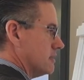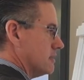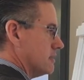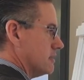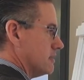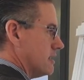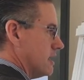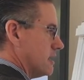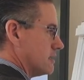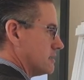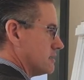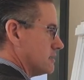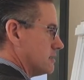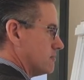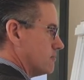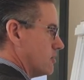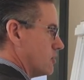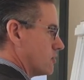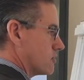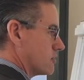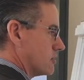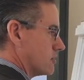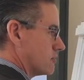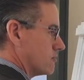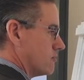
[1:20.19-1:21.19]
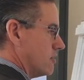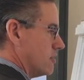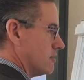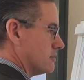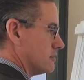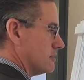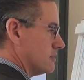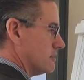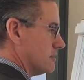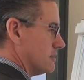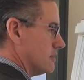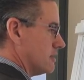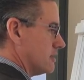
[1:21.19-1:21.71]
That's the market
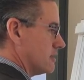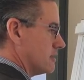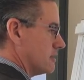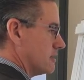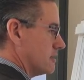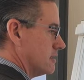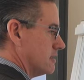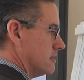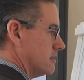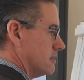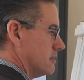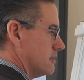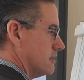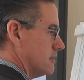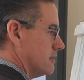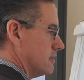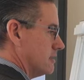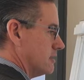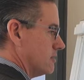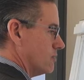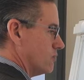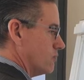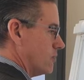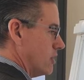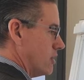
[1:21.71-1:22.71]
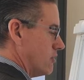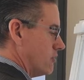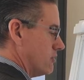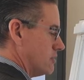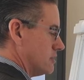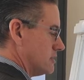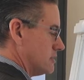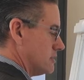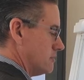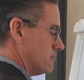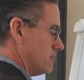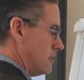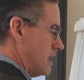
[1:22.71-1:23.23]
quantity. Where is
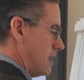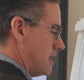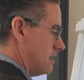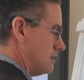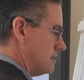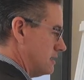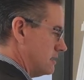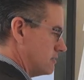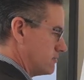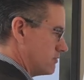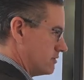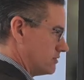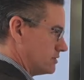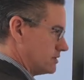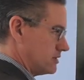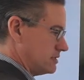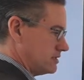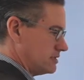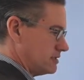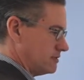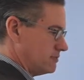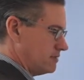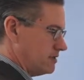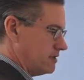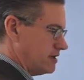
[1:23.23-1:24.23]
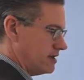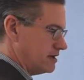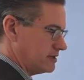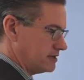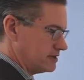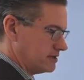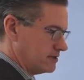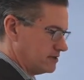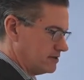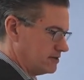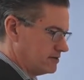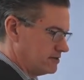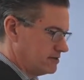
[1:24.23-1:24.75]
demand equal to supply
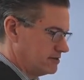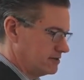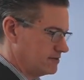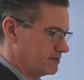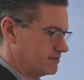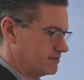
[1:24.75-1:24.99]
here?